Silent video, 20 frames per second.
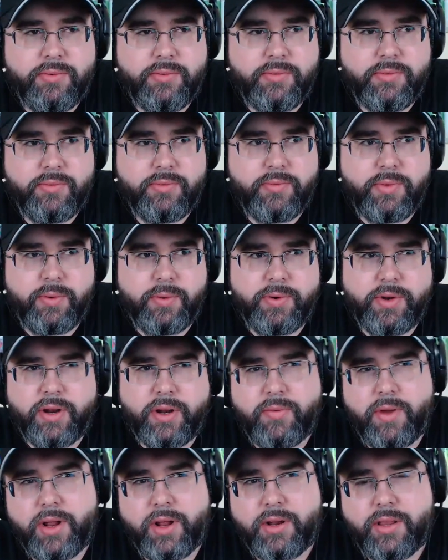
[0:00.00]
we
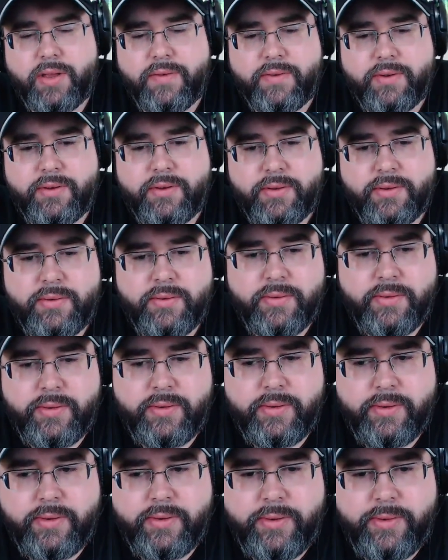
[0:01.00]
randomly it's, it's, kind of
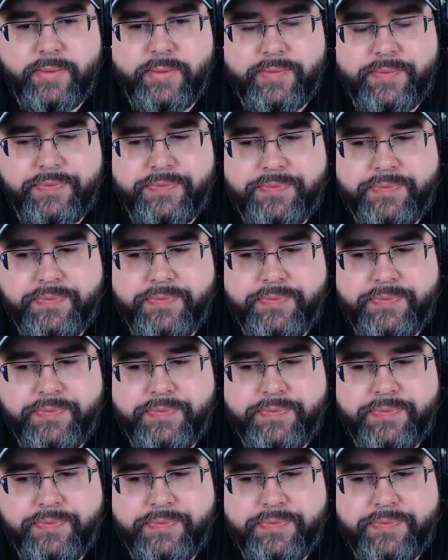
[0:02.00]
funny uh the,